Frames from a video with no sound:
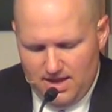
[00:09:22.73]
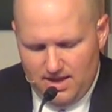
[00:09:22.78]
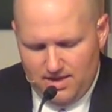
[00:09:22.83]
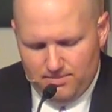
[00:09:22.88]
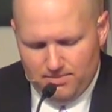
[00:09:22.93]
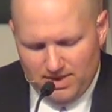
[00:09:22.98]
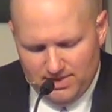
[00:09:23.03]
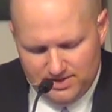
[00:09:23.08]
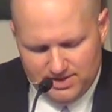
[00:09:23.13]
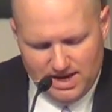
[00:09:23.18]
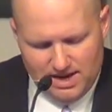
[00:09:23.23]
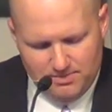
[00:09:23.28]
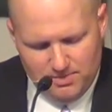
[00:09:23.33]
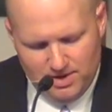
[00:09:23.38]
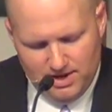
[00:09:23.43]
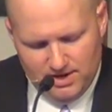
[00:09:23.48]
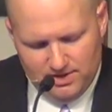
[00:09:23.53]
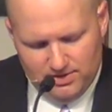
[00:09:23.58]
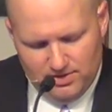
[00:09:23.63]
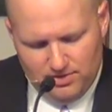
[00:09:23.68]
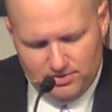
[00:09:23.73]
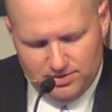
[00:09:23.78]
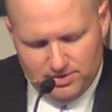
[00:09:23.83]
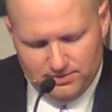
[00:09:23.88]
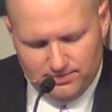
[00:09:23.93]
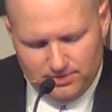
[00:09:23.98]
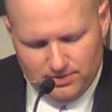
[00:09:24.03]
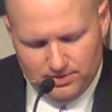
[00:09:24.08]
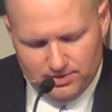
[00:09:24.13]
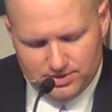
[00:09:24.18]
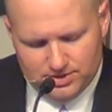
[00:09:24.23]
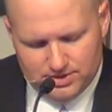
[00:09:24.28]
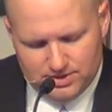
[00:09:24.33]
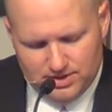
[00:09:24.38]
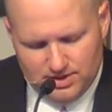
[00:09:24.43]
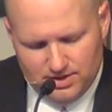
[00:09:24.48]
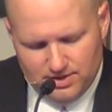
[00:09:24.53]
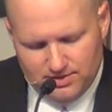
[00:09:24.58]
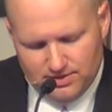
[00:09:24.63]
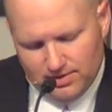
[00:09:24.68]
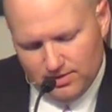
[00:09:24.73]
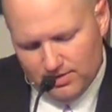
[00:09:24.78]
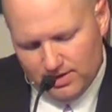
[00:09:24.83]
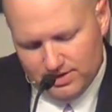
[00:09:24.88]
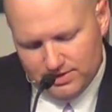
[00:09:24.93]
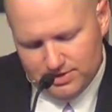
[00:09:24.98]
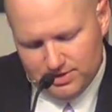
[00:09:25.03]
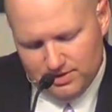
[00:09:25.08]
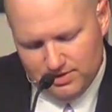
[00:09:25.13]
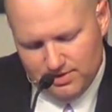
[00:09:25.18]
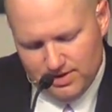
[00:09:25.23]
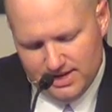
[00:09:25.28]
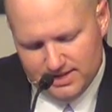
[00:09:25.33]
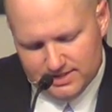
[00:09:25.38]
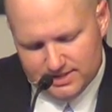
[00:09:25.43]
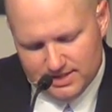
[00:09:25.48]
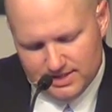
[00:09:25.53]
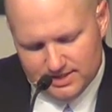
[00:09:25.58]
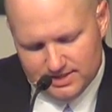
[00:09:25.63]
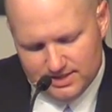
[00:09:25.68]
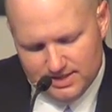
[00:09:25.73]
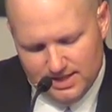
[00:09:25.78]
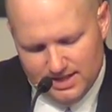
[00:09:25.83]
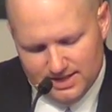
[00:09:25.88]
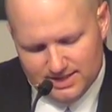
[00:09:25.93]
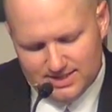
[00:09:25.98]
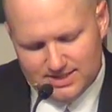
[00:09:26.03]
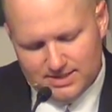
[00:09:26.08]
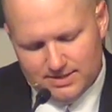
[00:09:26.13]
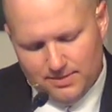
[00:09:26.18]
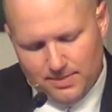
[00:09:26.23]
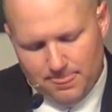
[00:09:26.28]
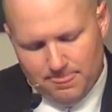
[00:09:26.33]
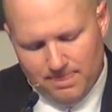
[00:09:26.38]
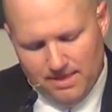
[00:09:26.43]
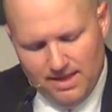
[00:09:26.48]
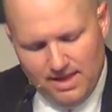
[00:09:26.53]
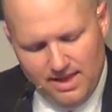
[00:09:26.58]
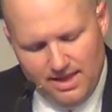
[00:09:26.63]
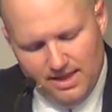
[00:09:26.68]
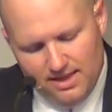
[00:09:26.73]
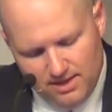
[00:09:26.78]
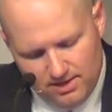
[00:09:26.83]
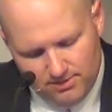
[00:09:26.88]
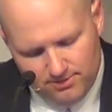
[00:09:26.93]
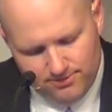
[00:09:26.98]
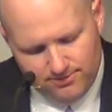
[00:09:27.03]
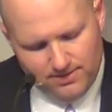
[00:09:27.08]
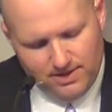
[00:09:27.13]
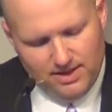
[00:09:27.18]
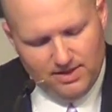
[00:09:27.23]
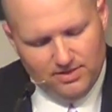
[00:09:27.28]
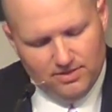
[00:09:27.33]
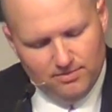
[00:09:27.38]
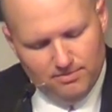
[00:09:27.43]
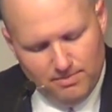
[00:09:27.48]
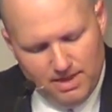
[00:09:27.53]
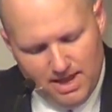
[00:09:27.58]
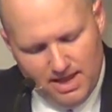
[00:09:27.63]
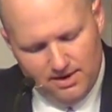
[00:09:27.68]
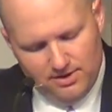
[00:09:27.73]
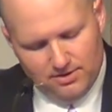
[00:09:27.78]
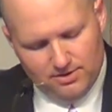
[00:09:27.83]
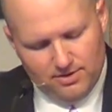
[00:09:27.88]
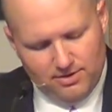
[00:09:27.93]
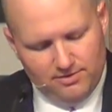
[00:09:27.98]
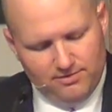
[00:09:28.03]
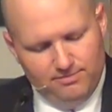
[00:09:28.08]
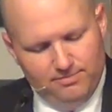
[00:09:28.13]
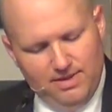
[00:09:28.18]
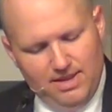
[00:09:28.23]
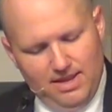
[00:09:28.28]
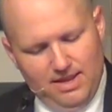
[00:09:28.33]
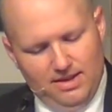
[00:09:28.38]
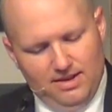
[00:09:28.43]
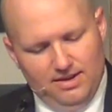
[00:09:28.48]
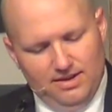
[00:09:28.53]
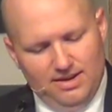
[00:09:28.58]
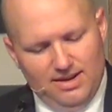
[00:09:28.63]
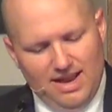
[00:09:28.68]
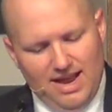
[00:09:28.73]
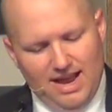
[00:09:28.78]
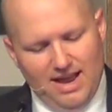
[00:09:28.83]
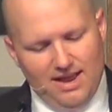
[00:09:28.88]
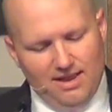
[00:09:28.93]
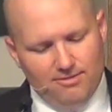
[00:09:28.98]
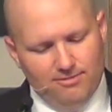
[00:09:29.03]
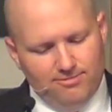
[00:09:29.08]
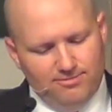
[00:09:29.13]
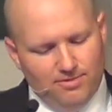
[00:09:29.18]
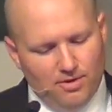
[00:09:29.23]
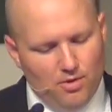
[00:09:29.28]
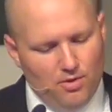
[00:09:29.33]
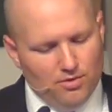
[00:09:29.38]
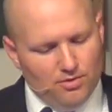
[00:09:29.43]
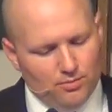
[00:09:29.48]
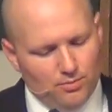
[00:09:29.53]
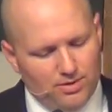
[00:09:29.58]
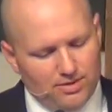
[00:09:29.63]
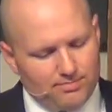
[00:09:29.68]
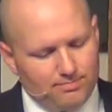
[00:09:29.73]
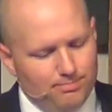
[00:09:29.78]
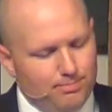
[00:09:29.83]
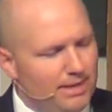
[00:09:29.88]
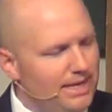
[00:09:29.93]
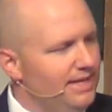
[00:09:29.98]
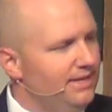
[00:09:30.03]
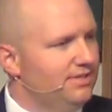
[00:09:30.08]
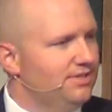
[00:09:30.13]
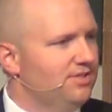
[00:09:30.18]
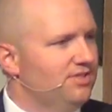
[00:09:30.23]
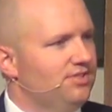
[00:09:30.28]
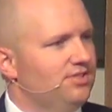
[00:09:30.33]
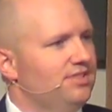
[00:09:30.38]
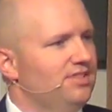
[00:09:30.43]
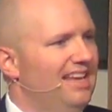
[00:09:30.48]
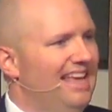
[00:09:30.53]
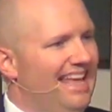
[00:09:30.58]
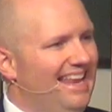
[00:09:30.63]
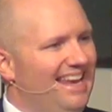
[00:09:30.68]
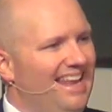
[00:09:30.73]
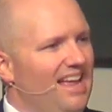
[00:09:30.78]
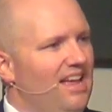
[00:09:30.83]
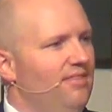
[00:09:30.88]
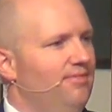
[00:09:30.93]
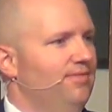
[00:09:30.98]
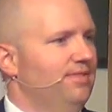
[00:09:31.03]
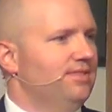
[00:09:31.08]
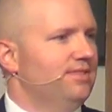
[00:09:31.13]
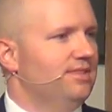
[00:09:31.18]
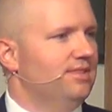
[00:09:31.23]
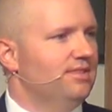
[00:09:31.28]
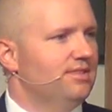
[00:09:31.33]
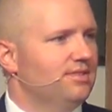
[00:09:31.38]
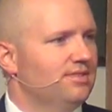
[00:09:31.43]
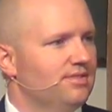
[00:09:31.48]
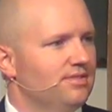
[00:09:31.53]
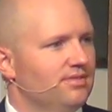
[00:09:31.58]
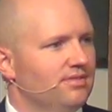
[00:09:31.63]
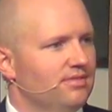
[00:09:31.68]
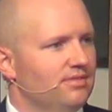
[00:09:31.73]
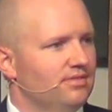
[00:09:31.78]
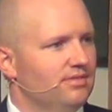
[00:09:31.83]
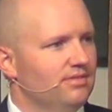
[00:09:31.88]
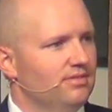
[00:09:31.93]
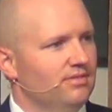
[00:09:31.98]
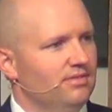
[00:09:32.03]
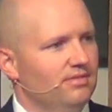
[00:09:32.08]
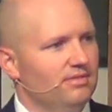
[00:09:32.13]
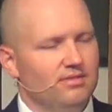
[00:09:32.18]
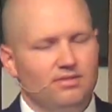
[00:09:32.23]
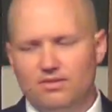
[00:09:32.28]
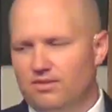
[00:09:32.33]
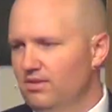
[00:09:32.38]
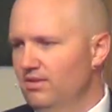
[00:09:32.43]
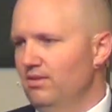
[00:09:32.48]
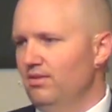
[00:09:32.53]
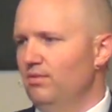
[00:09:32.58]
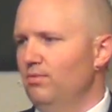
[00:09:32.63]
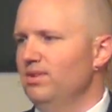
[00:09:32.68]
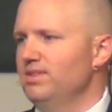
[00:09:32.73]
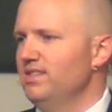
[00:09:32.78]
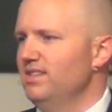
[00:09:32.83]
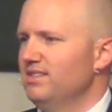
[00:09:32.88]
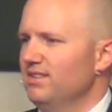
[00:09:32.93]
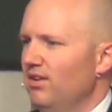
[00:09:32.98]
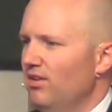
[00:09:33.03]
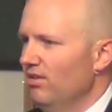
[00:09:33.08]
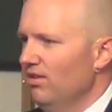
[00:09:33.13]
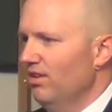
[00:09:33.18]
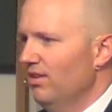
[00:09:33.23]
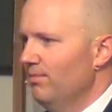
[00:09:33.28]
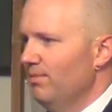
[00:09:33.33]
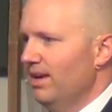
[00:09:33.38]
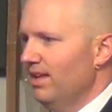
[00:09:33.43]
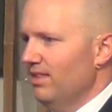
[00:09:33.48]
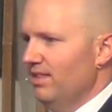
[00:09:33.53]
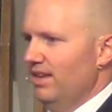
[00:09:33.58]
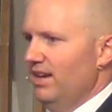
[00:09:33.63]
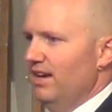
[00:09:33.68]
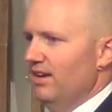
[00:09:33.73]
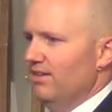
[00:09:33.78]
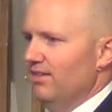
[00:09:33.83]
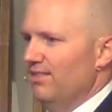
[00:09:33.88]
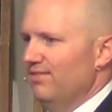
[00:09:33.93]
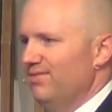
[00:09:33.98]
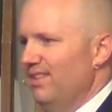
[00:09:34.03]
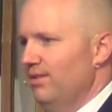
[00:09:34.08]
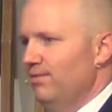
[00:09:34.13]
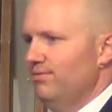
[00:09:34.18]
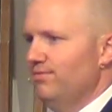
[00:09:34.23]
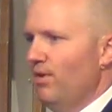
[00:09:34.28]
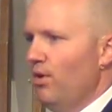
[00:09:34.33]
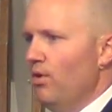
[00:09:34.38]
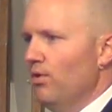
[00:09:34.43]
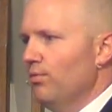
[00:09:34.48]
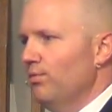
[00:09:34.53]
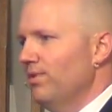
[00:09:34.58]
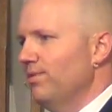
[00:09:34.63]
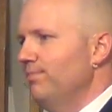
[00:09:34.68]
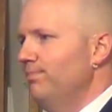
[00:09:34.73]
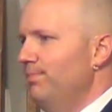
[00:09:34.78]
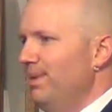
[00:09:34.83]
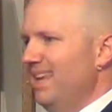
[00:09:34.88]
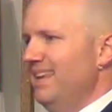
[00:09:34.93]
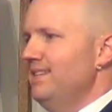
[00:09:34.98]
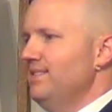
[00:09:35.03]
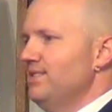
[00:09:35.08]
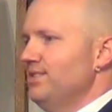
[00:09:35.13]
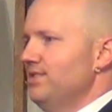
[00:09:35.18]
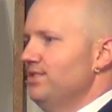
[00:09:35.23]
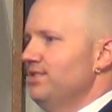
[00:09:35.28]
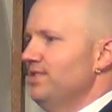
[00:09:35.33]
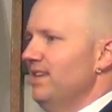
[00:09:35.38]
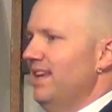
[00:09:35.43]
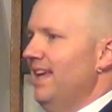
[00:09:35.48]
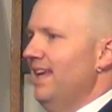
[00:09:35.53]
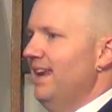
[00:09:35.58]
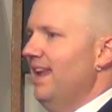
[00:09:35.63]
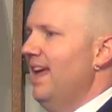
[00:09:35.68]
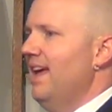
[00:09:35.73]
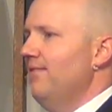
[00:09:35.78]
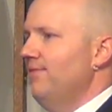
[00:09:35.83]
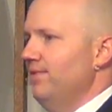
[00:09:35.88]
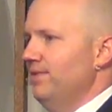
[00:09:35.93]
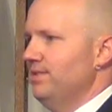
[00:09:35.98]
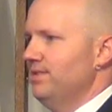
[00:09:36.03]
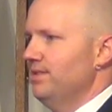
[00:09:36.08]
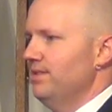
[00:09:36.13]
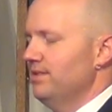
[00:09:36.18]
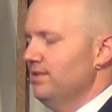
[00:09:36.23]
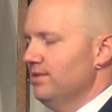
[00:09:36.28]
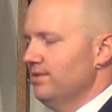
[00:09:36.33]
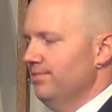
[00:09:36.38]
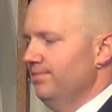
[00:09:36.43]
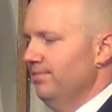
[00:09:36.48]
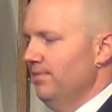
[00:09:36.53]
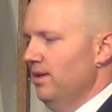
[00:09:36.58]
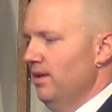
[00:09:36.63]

By the time you get, though, to verse 32, he says this if in the manner of men I have fought with beasts at Ephesus, what's he talking about there? If I fought with beasts at Ephesus.